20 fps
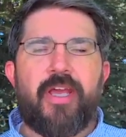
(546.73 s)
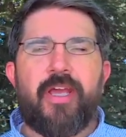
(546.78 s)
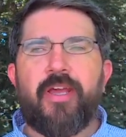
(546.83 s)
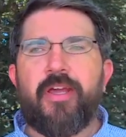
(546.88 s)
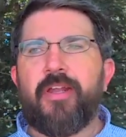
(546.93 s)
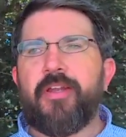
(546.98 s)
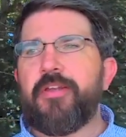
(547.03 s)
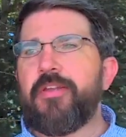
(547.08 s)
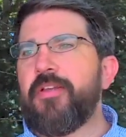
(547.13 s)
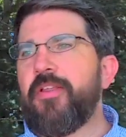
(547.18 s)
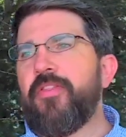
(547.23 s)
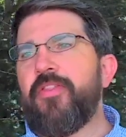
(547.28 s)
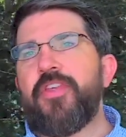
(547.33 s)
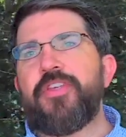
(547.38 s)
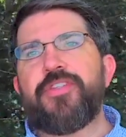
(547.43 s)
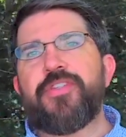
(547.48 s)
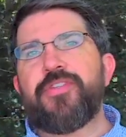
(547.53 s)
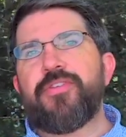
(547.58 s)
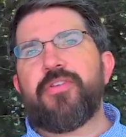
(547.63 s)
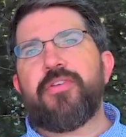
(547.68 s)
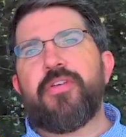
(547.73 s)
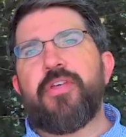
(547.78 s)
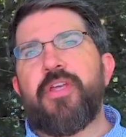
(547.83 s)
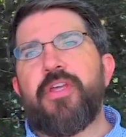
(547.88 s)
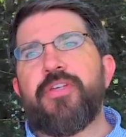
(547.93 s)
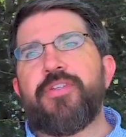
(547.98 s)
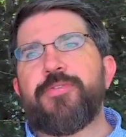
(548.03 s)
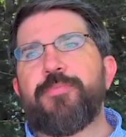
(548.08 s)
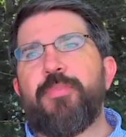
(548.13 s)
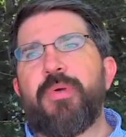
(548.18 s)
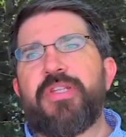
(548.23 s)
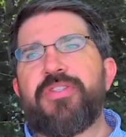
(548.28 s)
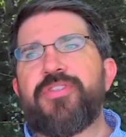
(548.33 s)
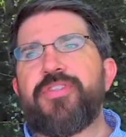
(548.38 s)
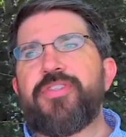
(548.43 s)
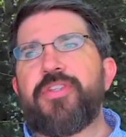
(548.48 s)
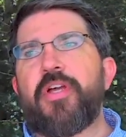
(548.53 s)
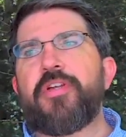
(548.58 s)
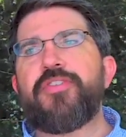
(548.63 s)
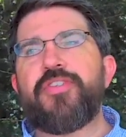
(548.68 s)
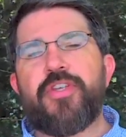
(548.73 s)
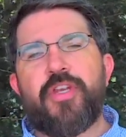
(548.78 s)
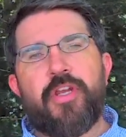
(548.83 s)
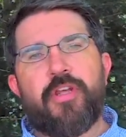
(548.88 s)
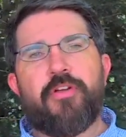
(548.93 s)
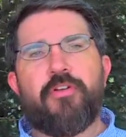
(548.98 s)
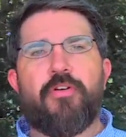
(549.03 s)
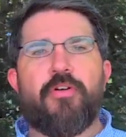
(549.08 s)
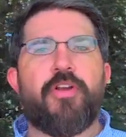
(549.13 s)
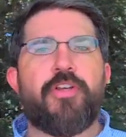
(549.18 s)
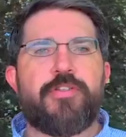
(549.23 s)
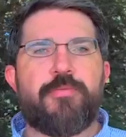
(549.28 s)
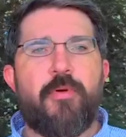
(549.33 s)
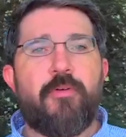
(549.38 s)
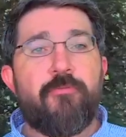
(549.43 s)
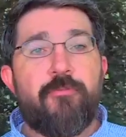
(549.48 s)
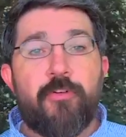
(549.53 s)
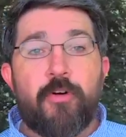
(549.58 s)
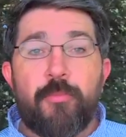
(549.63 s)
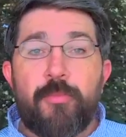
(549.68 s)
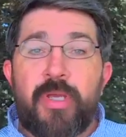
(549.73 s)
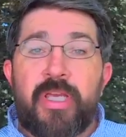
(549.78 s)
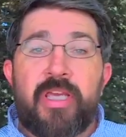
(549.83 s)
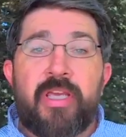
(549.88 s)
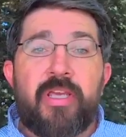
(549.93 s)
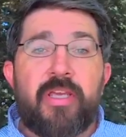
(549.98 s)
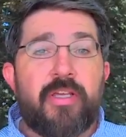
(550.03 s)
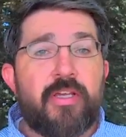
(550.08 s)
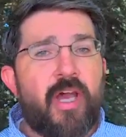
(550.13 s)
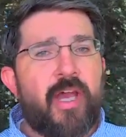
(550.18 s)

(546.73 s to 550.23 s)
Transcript: and this has been such an encouragement for me.